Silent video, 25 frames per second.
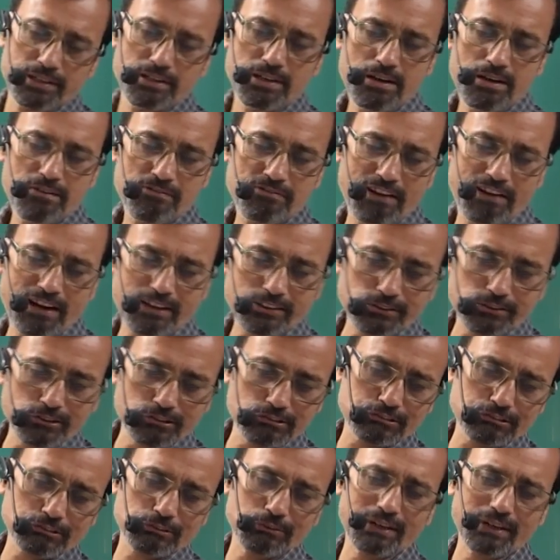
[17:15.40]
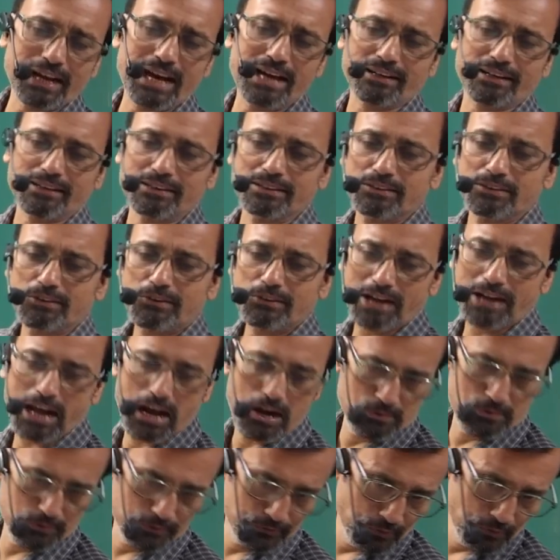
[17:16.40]
factors owner or
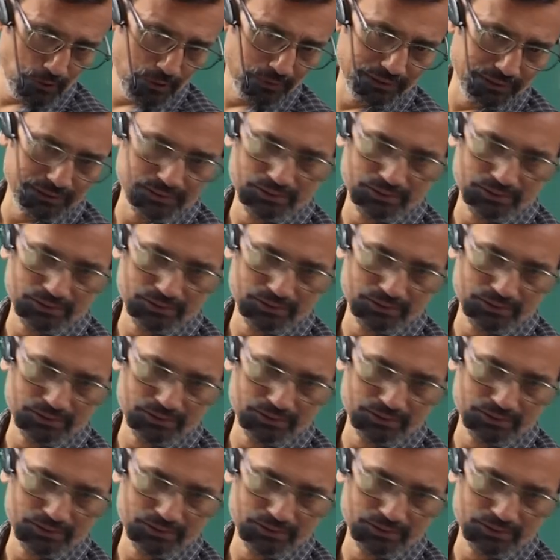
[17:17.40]
household